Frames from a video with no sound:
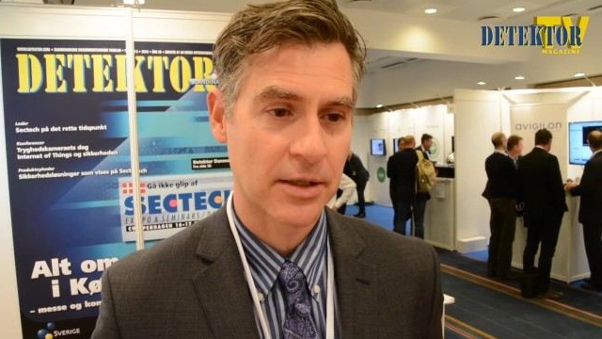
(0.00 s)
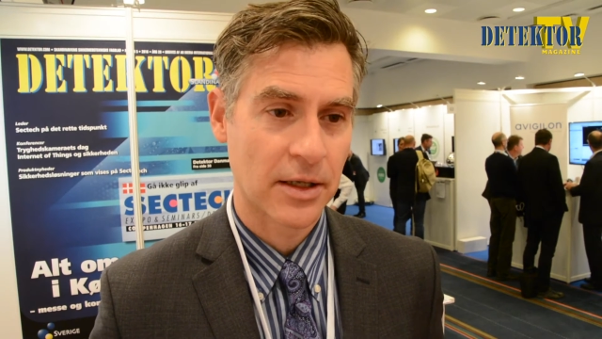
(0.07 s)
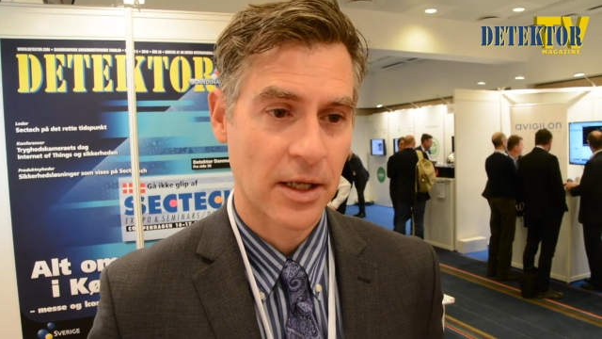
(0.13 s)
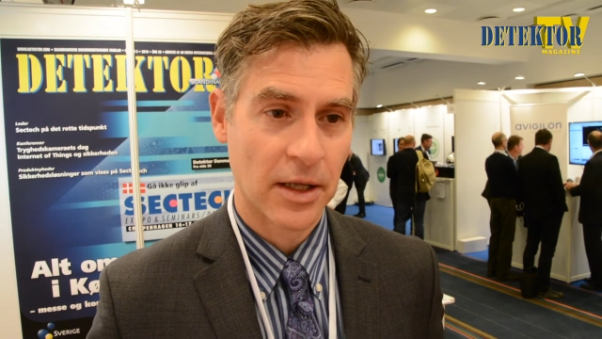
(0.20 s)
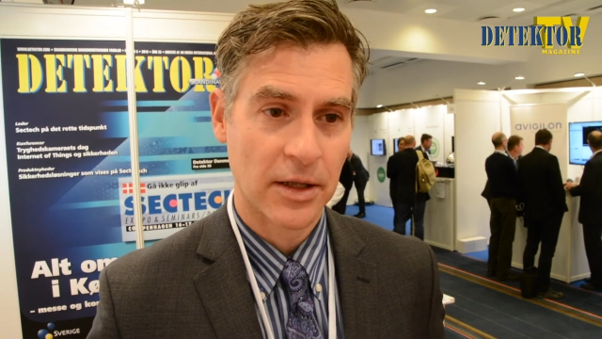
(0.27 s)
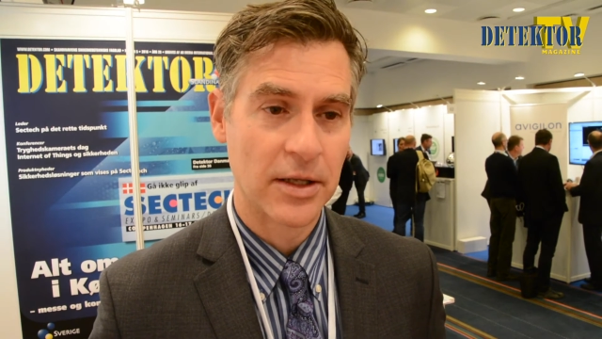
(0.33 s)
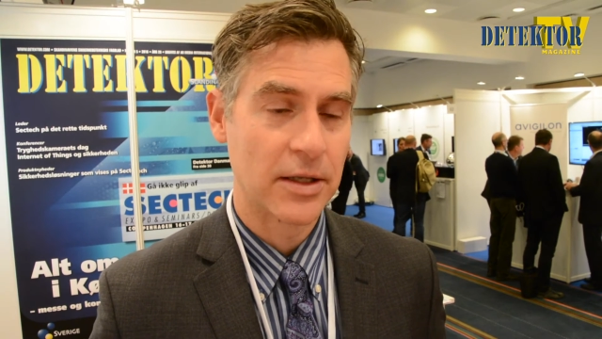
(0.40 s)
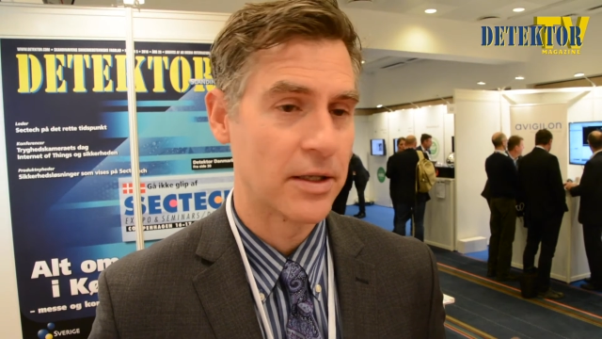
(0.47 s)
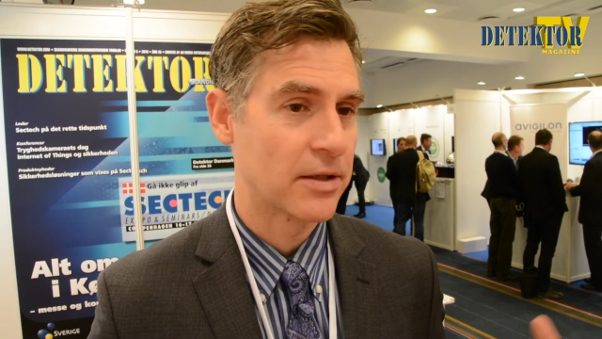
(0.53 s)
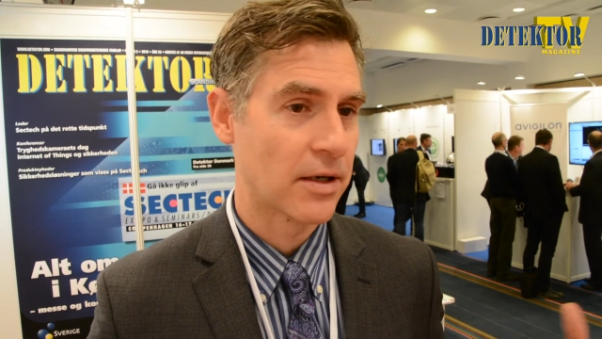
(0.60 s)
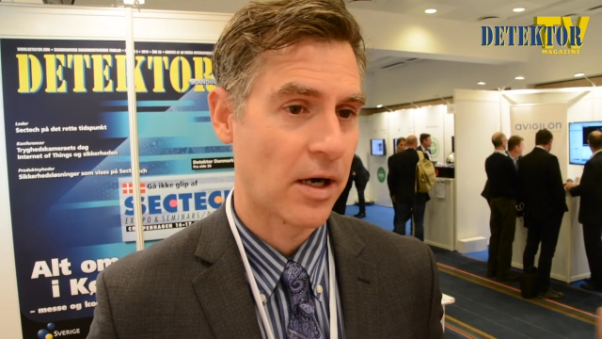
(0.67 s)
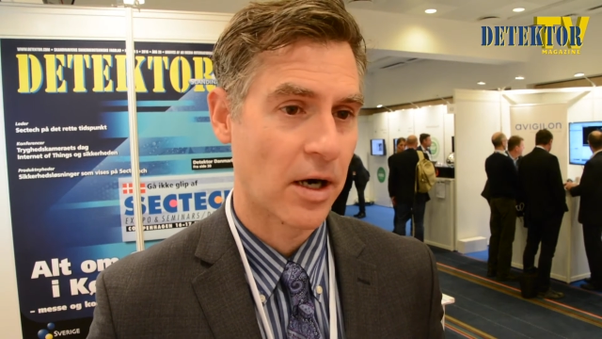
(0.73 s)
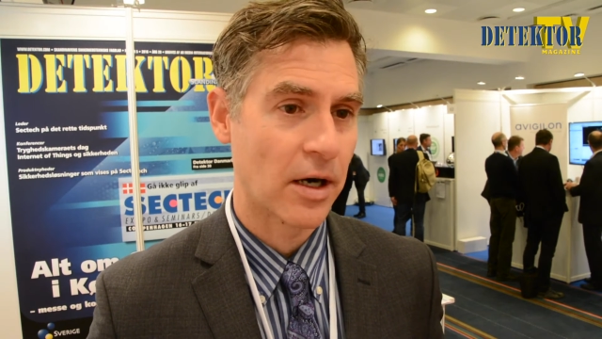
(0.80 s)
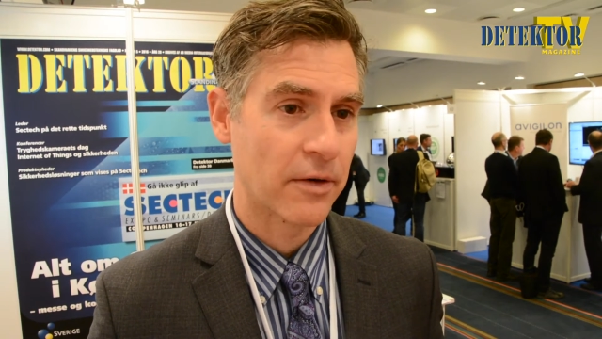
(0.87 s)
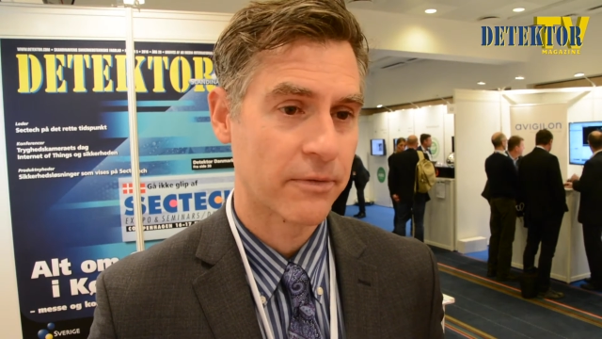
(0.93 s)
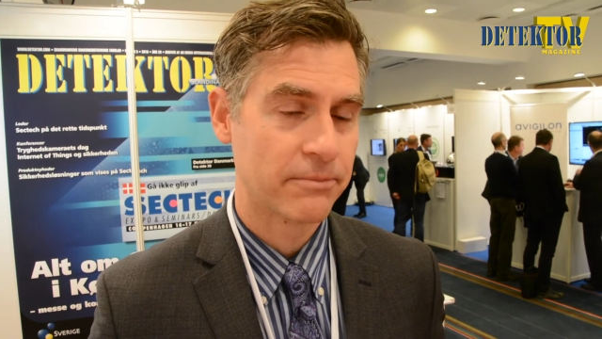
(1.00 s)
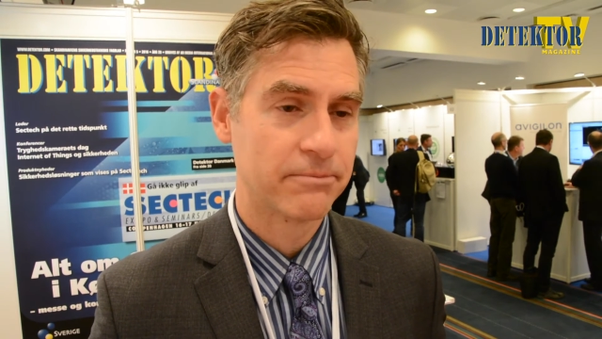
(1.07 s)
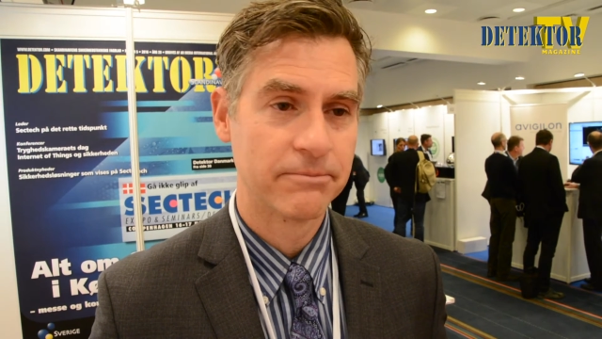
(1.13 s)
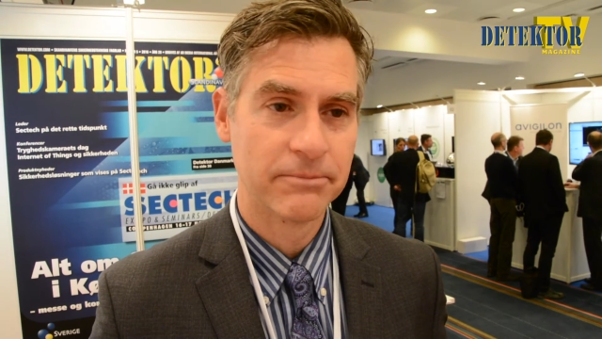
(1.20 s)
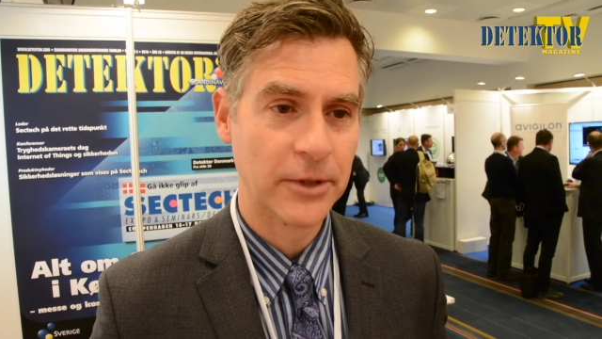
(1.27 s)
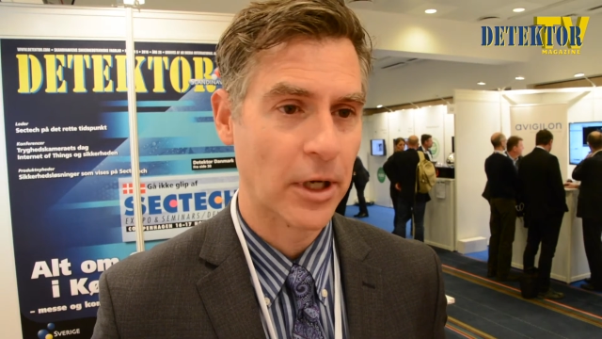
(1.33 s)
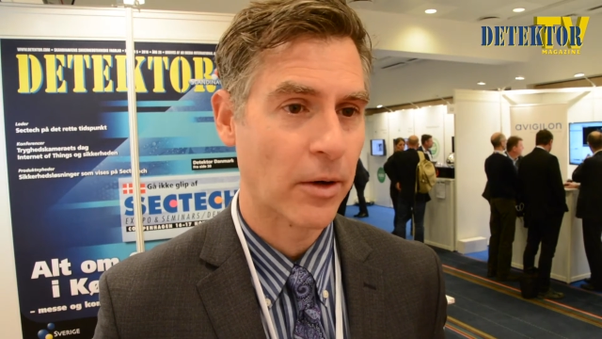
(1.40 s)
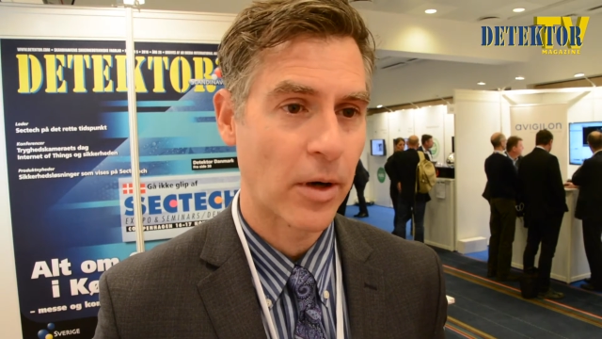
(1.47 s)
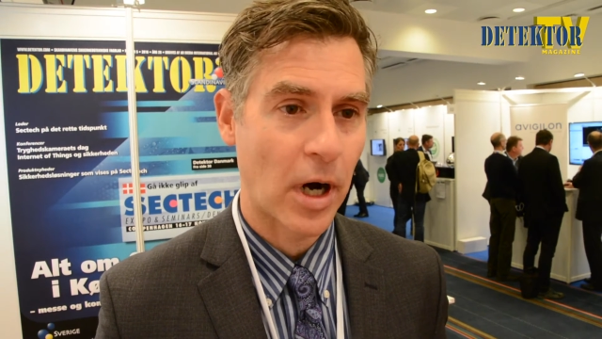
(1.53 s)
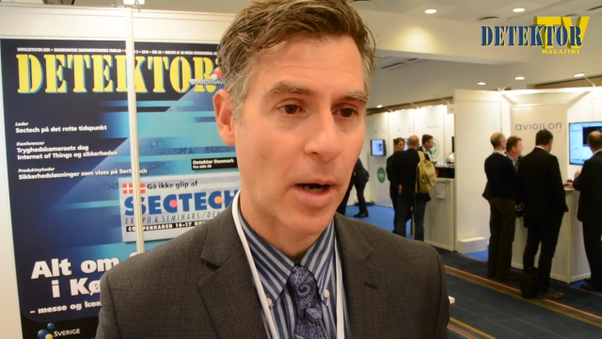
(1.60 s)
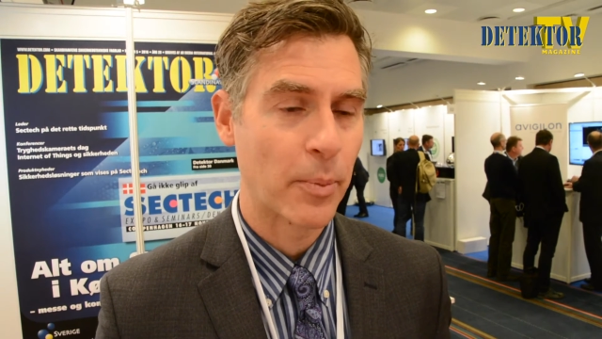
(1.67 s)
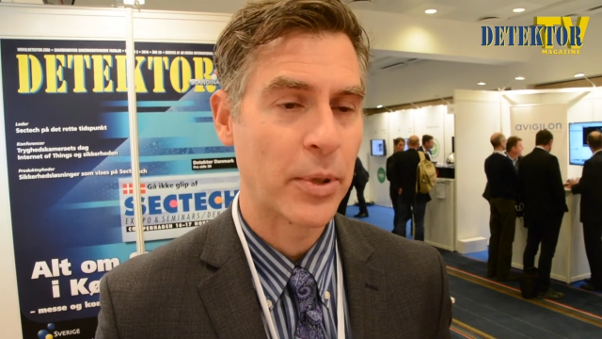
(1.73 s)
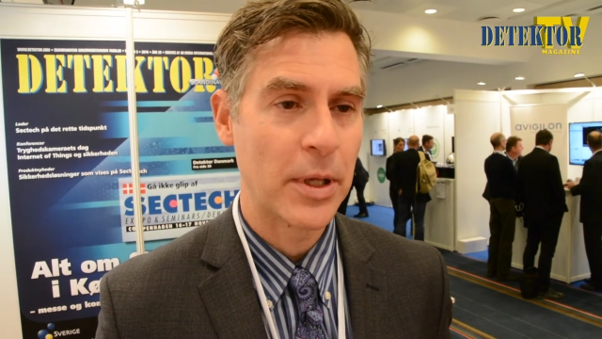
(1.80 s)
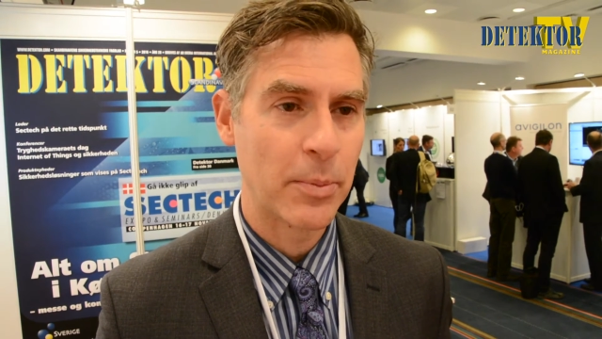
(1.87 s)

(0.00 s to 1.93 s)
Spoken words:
our